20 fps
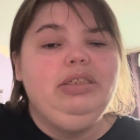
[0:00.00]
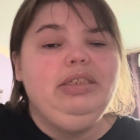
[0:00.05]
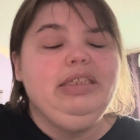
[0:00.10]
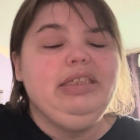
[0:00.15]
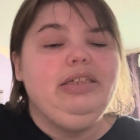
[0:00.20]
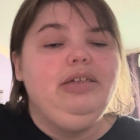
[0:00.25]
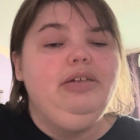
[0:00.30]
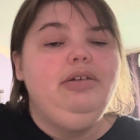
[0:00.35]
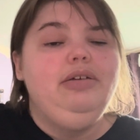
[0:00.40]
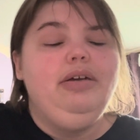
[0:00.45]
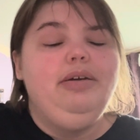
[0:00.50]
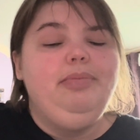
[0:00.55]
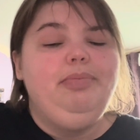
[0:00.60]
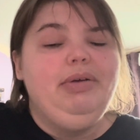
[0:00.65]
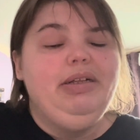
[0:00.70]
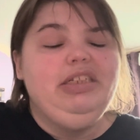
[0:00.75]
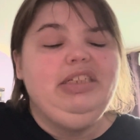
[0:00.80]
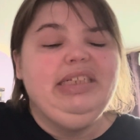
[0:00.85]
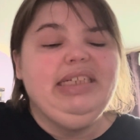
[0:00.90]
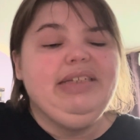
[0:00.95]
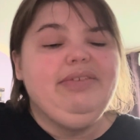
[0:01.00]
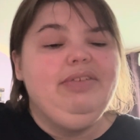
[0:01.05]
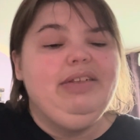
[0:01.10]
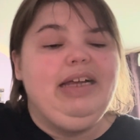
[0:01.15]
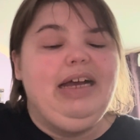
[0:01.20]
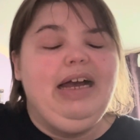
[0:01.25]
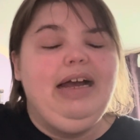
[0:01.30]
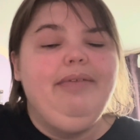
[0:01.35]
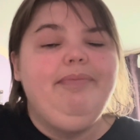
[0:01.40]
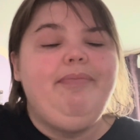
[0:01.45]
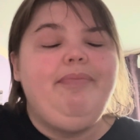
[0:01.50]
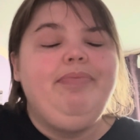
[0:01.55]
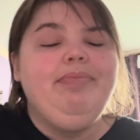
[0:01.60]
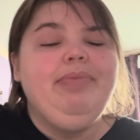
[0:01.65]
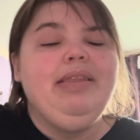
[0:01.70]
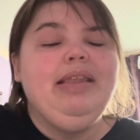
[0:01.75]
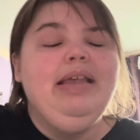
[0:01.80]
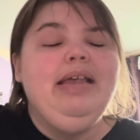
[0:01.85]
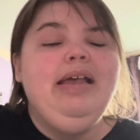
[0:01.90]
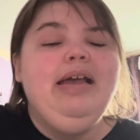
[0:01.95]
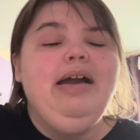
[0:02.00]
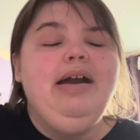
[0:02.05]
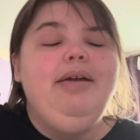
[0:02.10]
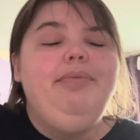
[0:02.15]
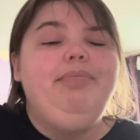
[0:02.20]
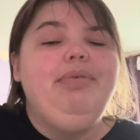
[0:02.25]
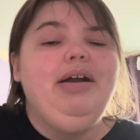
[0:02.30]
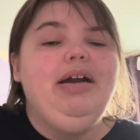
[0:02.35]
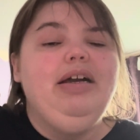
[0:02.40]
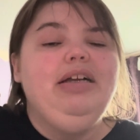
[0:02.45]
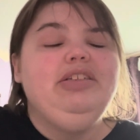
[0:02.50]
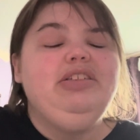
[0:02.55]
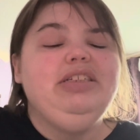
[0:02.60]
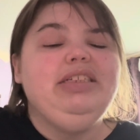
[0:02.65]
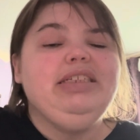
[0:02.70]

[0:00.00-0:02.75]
so apologies for that, but